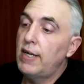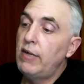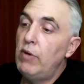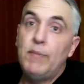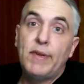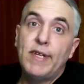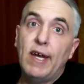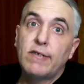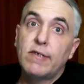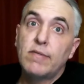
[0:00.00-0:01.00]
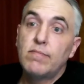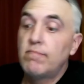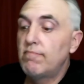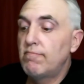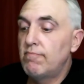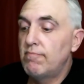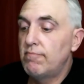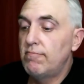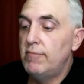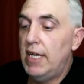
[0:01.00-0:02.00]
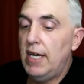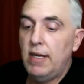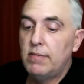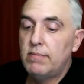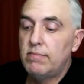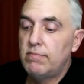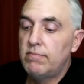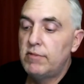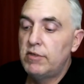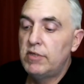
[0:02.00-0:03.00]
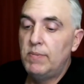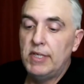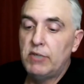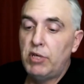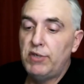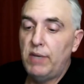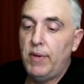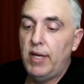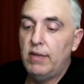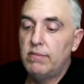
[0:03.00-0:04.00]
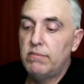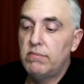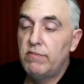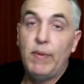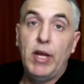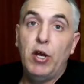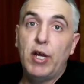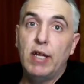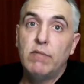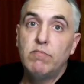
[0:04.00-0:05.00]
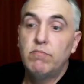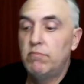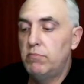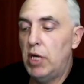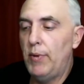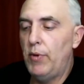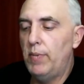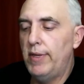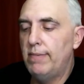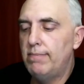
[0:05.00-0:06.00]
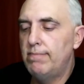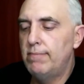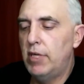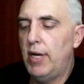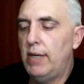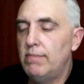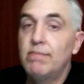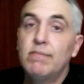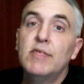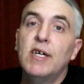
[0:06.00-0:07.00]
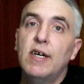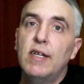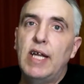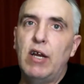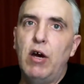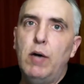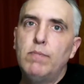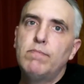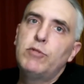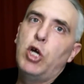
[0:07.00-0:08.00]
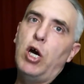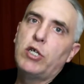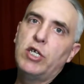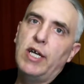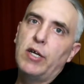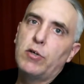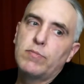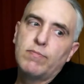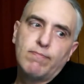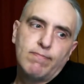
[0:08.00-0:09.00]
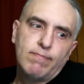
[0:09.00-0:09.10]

I'll see what happens next. Yeah. Depends what else I paint from here again. Probably will be. All right. Later, all. Talk to you later.